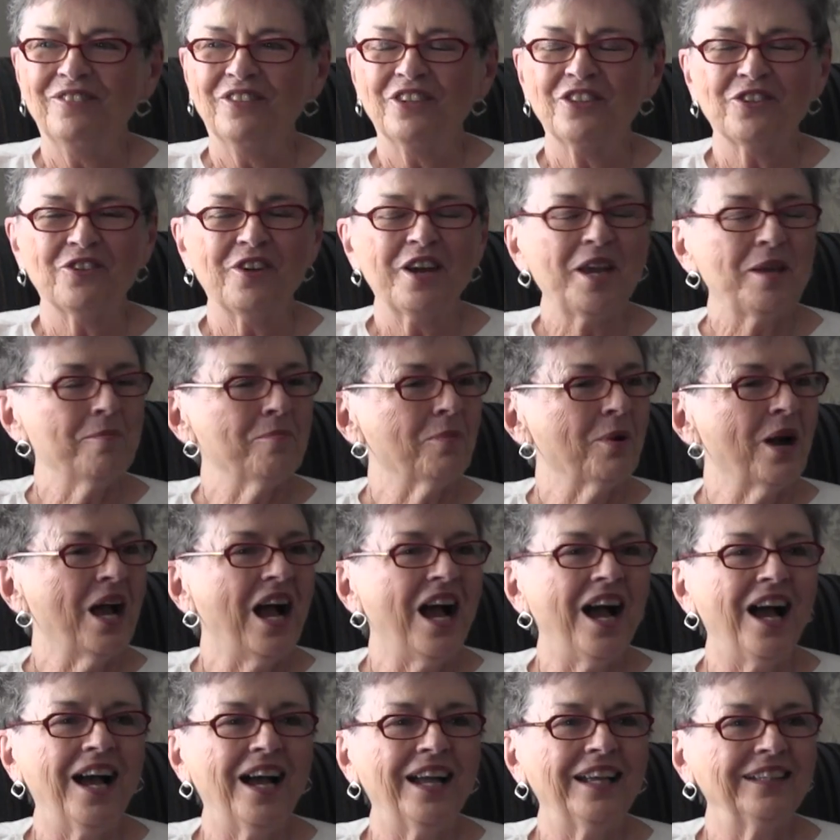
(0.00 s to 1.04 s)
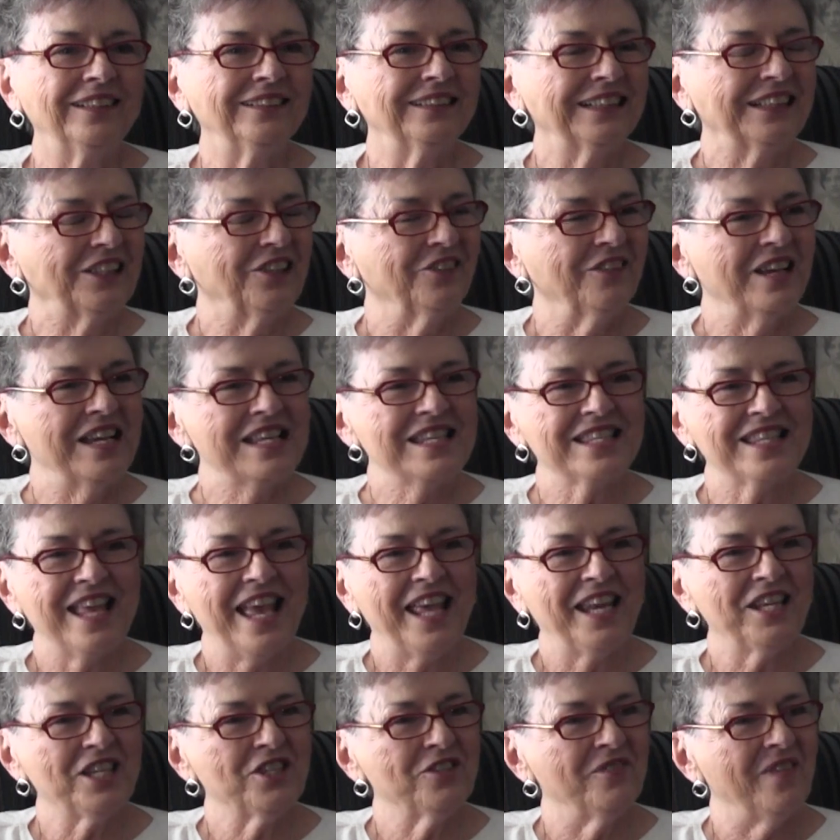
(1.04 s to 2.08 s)
with great pride and great
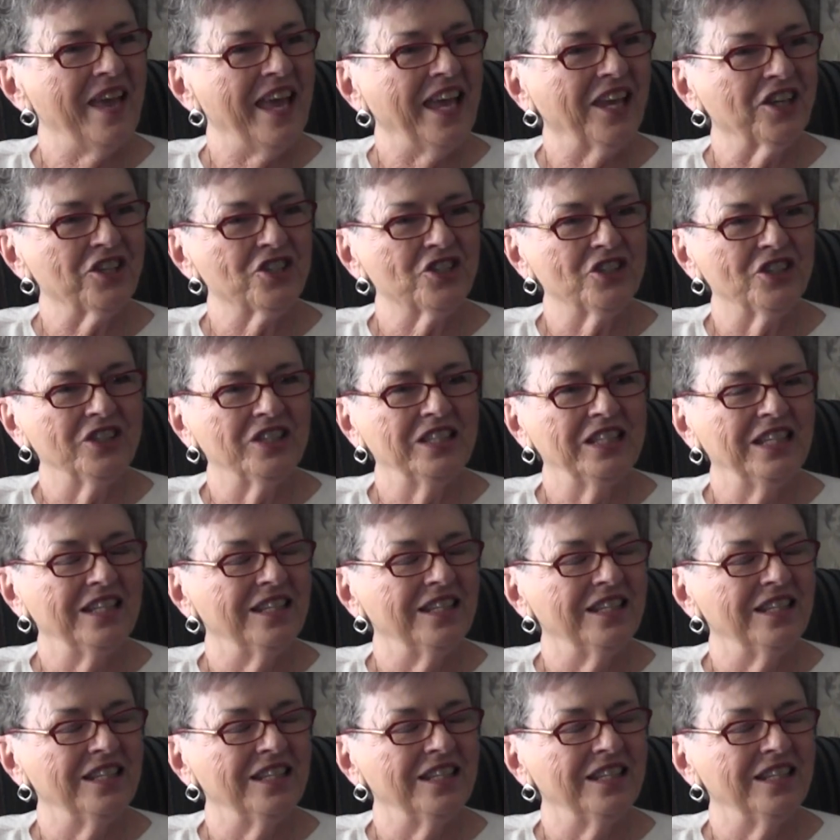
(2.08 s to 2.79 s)
satisfaction,